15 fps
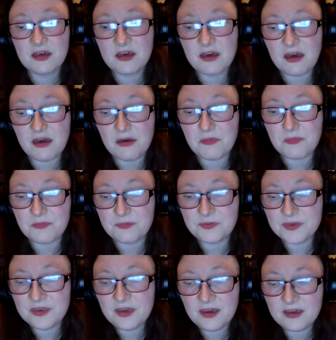Um,
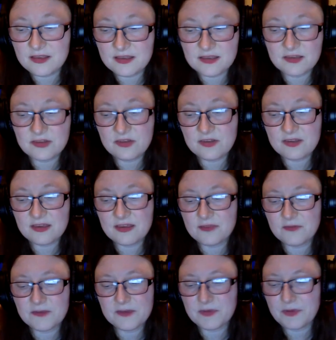but yeah, it's just, I
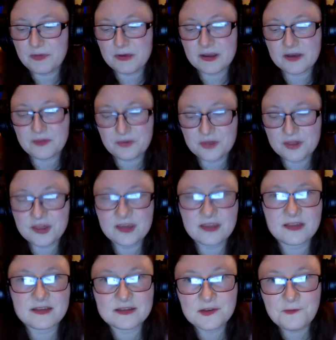don't think people can appreciate
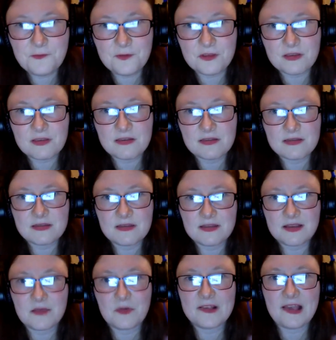the difference,
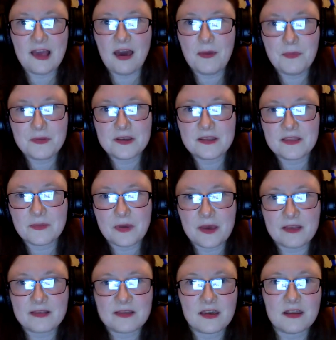like what's happened in the
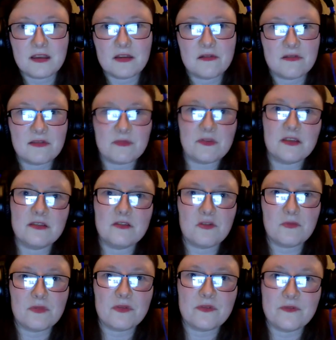past 10 years in
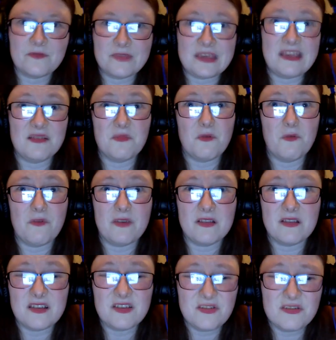terms of these
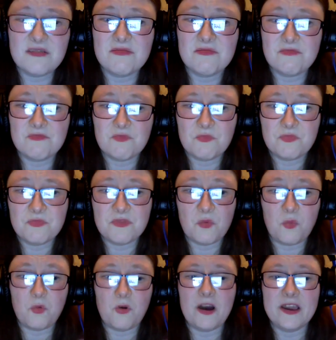movies and just the
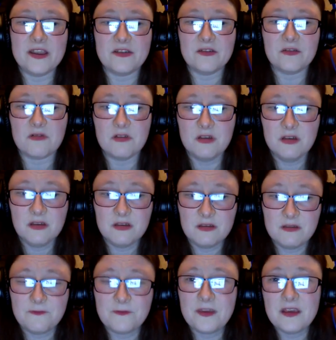wider
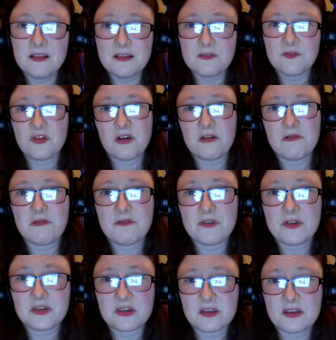field of genre
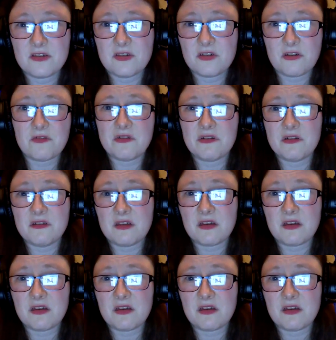fiction and genre